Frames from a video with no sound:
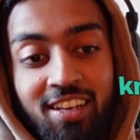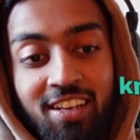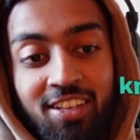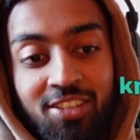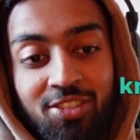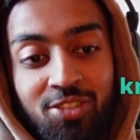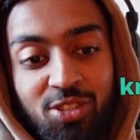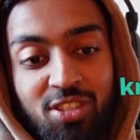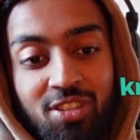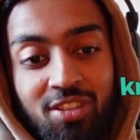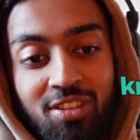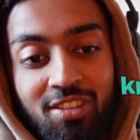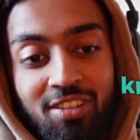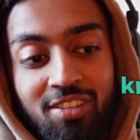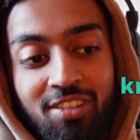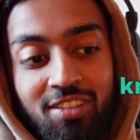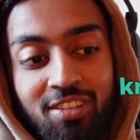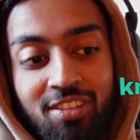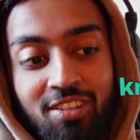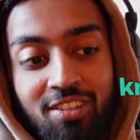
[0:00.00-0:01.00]
it's just
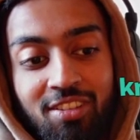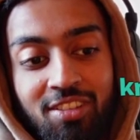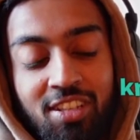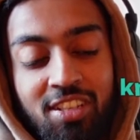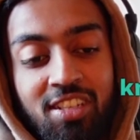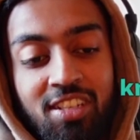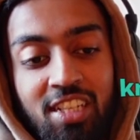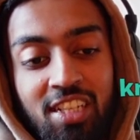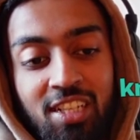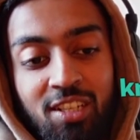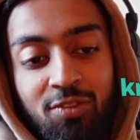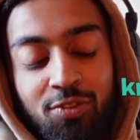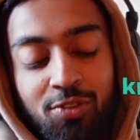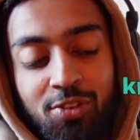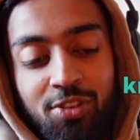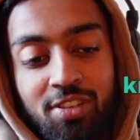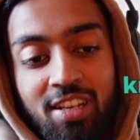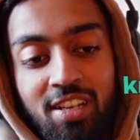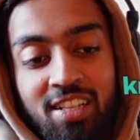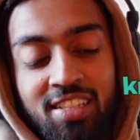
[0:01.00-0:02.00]
the need
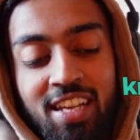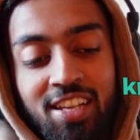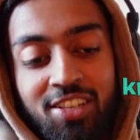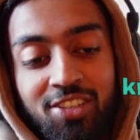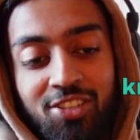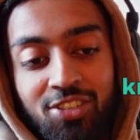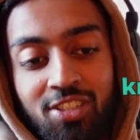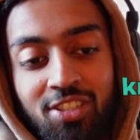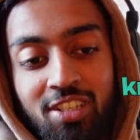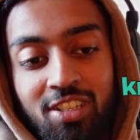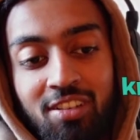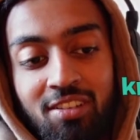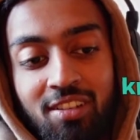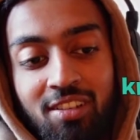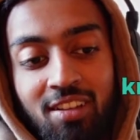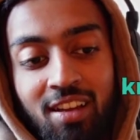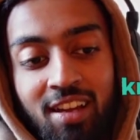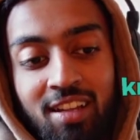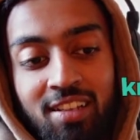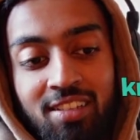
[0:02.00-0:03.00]
for
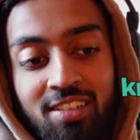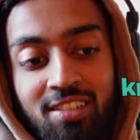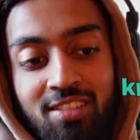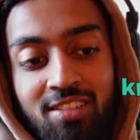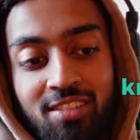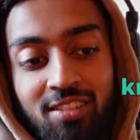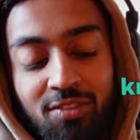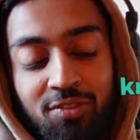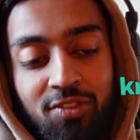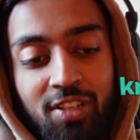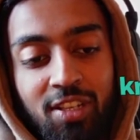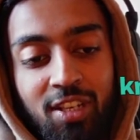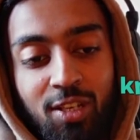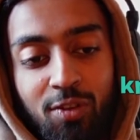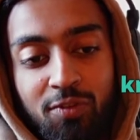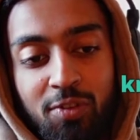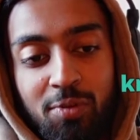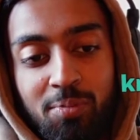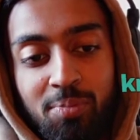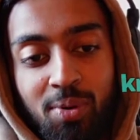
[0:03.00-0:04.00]
attention and the
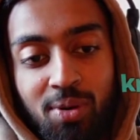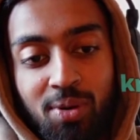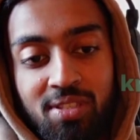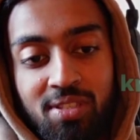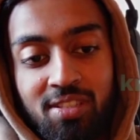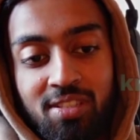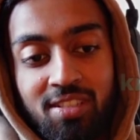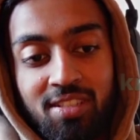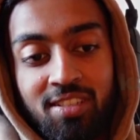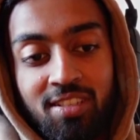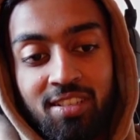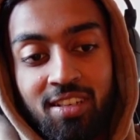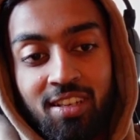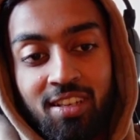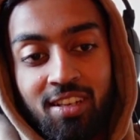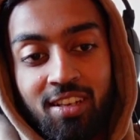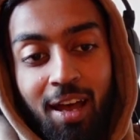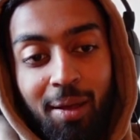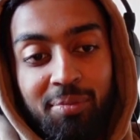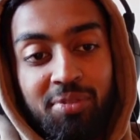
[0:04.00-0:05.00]
feeling of importance.
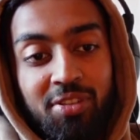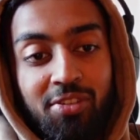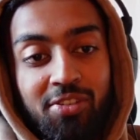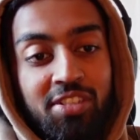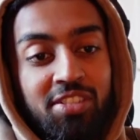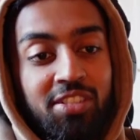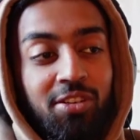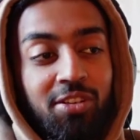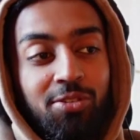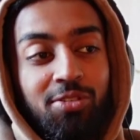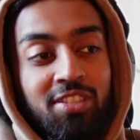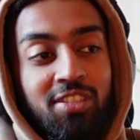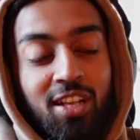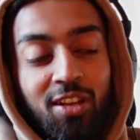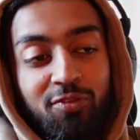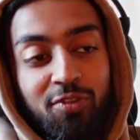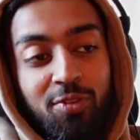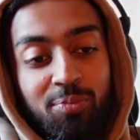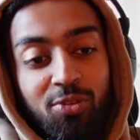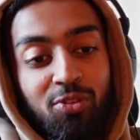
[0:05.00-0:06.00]
Hamza isn't a good
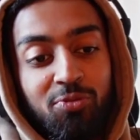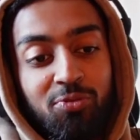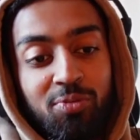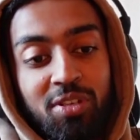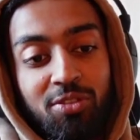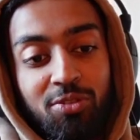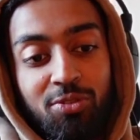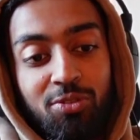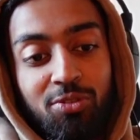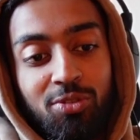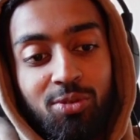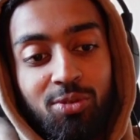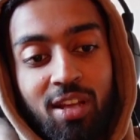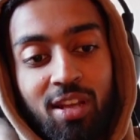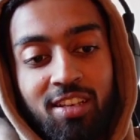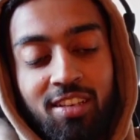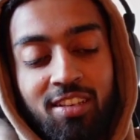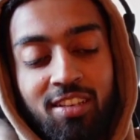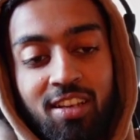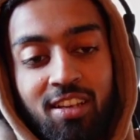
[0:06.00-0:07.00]
self-improvement guru.
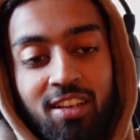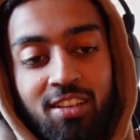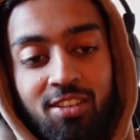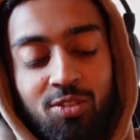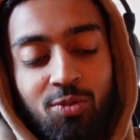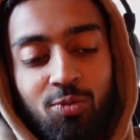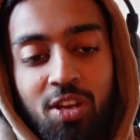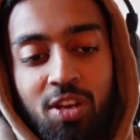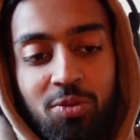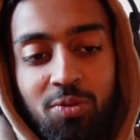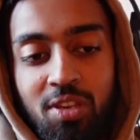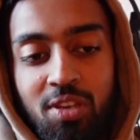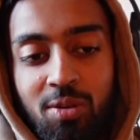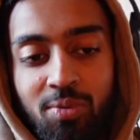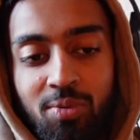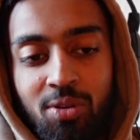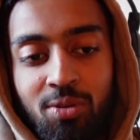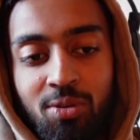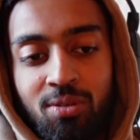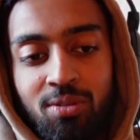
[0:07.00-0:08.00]
Like, so why are you here,
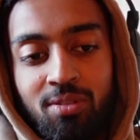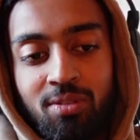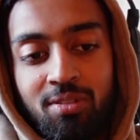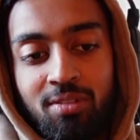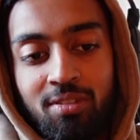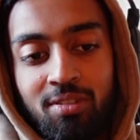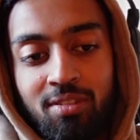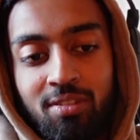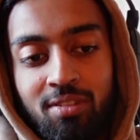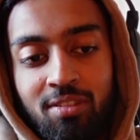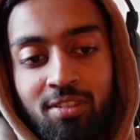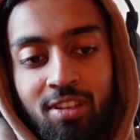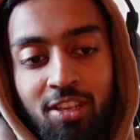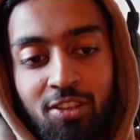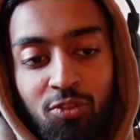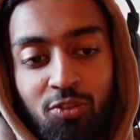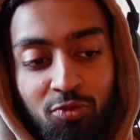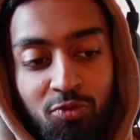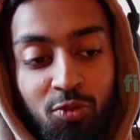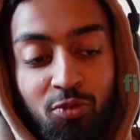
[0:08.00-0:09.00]
bro? Like,
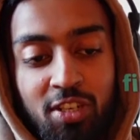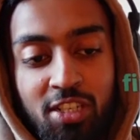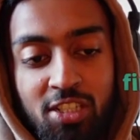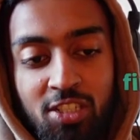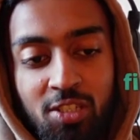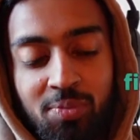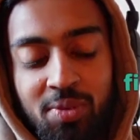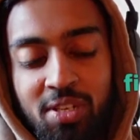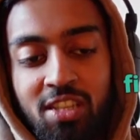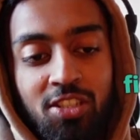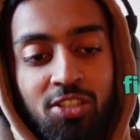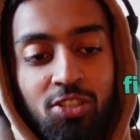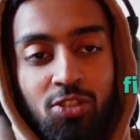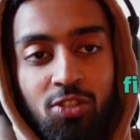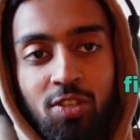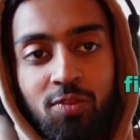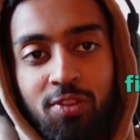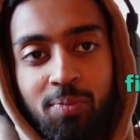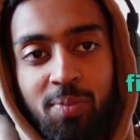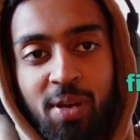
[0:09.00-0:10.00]
you've literally been in the
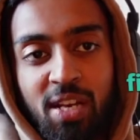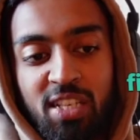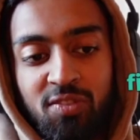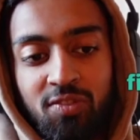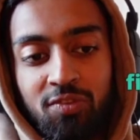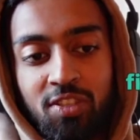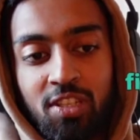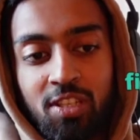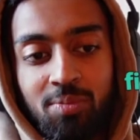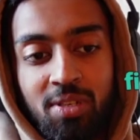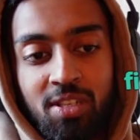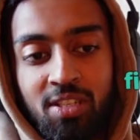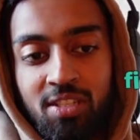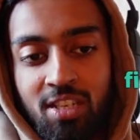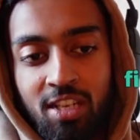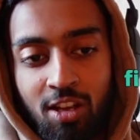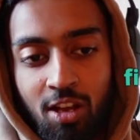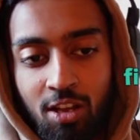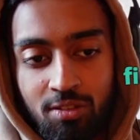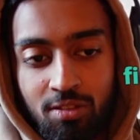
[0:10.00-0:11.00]
stream for the past 15 minutes.
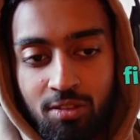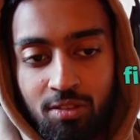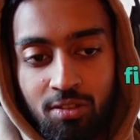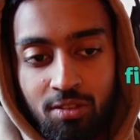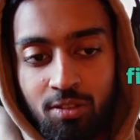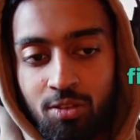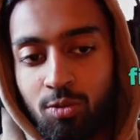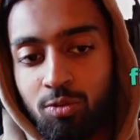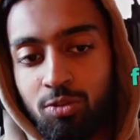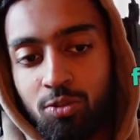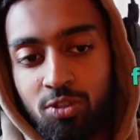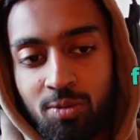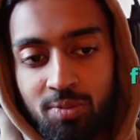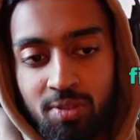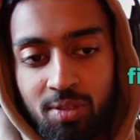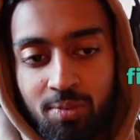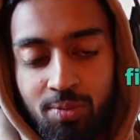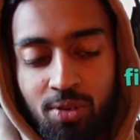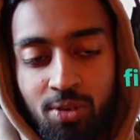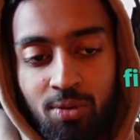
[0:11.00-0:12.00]
Like, oh, go do
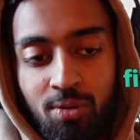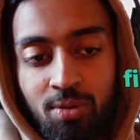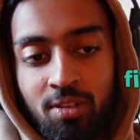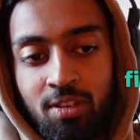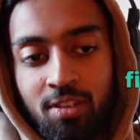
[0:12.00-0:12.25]
something, bro.